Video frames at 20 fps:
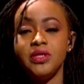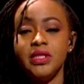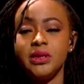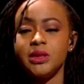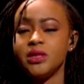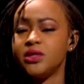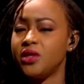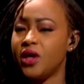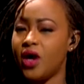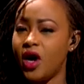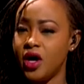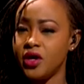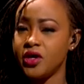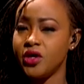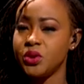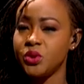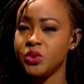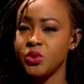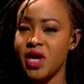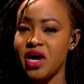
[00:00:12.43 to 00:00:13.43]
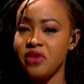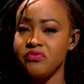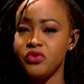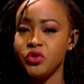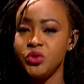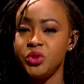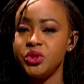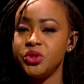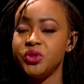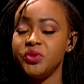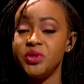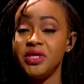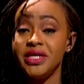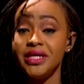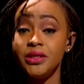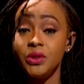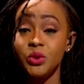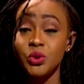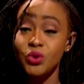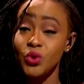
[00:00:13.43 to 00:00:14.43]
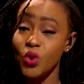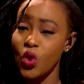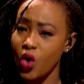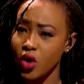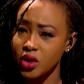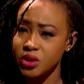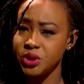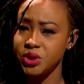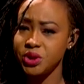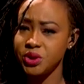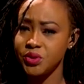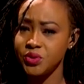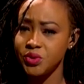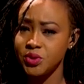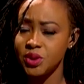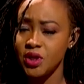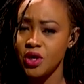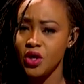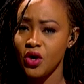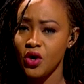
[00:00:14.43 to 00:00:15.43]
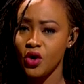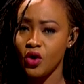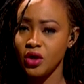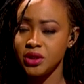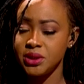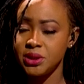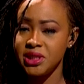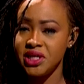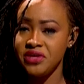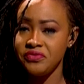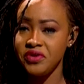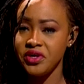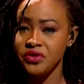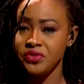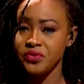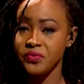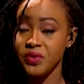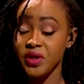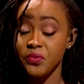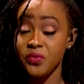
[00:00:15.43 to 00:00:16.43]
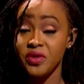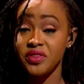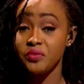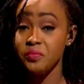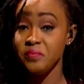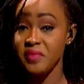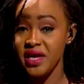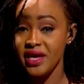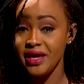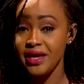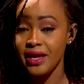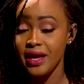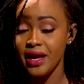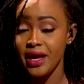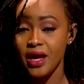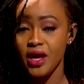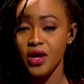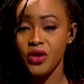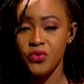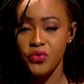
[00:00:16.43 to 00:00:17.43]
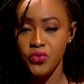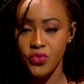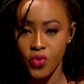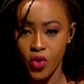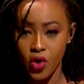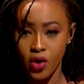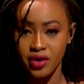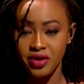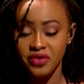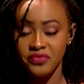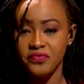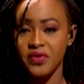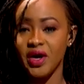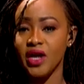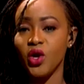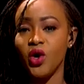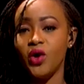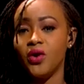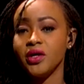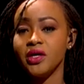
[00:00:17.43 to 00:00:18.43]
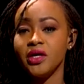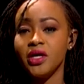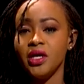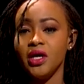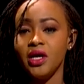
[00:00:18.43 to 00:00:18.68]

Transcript: It's an honor to have you tuned in to Hot Issues on TV3 with me, Nuong Faalong.